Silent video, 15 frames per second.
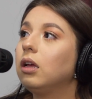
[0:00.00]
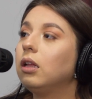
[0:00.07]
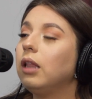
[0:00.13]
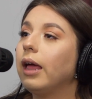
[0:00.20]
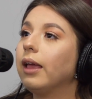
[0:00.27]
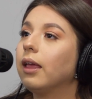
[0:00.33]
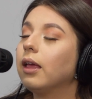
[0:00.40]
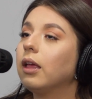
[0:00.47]

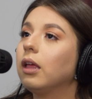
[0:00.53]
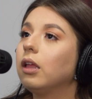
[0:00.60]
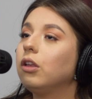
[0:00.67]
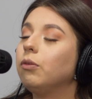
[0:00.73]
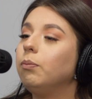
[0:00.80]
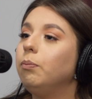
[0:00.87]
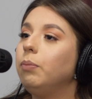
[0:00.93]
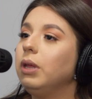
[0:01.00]
like
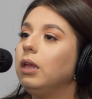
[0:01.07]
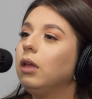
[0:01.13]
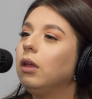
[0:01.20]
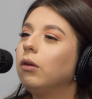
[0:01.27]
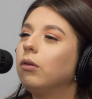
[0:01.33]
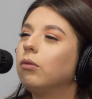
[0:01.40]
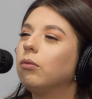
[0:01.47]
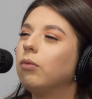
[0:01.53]

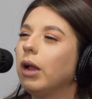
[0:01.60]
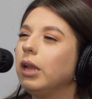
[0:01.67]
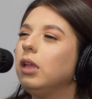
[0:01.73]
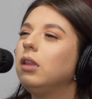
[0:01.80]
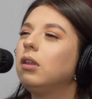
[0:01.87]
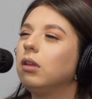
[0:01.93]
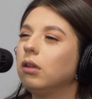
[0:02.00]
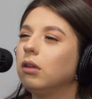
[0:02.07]
being
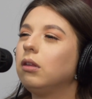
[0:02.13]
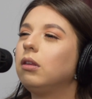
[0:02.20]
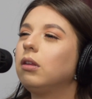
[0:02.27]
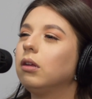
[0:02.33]
ready to